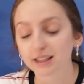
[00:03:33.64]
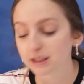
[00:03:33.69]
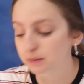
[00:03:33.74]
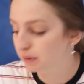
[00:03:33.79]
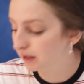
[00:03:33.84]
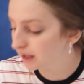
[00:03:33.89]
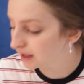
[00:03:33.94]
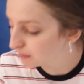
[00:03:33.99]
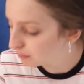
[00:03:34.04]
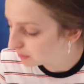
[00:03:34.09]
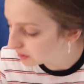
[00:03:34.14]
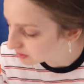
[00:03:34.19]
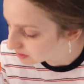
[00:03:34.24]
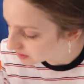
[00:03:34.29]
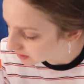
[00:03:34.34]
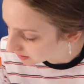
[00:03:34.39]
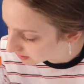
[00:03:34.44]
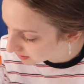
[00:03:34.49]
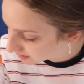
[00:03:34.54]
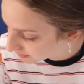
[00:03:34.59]
Let's play the
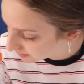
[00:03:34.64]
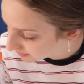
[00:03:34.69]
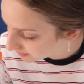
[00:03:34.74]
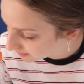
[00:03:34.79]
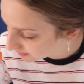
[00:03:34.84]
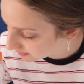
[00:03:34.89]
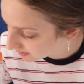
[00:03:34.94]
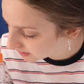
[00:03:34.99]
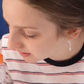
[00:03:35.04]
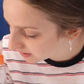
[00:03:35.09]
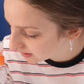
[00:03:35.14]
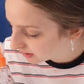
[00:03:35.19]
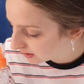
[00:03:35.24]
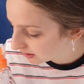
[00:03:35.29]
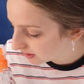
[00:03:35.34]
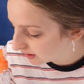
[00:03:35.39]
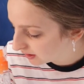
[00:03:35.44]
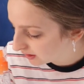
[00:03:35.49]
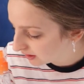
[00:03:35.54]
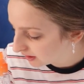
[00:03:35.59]
music.
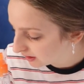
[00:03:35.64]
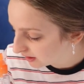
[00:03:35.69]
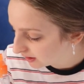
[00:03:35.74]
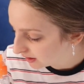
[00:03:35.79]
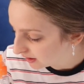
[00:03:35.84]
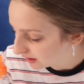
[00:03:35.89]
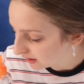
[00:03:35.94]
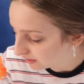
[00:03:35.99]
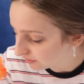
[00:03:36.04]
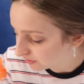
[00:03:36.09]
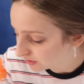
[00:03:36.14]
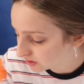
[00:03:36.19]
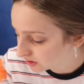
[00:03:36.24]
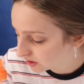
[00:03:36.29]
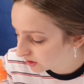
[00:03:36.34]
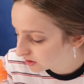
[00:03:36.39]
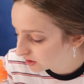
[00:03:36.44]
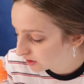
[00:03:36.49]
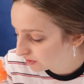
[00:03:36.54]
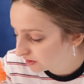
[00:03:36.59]
And if it
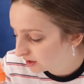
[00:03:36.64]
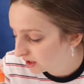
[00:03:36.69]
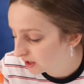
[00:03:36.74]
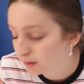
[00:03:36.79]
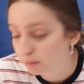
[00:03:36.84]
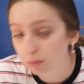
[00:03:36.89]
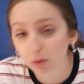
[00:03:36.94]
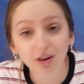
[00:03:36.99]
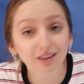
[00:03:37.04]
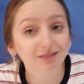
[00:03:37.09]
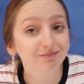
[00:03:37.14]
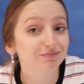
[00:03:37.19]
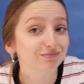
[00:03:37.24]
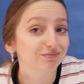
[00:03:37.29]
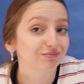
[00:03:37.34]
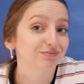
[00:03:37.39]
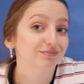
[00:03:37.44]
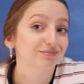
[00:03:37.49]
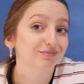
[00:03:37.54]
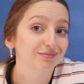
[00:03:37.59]
turns off at any point,
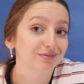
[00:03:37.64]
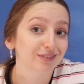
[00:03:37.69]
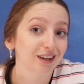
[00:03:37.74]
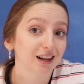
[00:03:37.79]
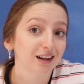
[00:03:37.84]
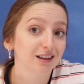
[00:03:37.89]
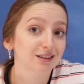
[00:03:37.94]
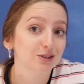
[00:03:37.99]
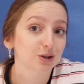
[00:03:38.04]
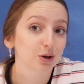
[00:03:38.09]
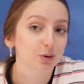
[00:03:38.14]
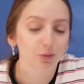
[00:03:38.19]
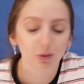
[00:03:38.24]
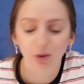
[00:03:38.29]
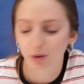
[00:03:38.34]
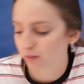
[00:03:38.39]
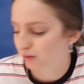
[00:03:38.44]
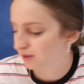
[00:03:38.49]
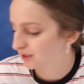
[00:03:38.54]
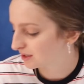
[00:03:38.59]
then it's not
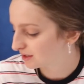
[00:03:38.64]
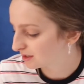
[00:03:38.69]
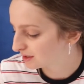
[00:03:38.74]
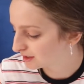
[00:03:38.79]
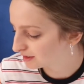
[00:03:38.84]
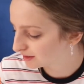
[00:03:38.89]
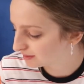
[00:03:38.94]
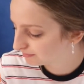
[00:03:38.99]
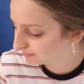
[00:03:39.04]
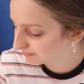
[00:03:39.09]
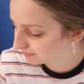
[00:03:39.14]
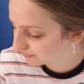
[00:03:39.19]
water resistant.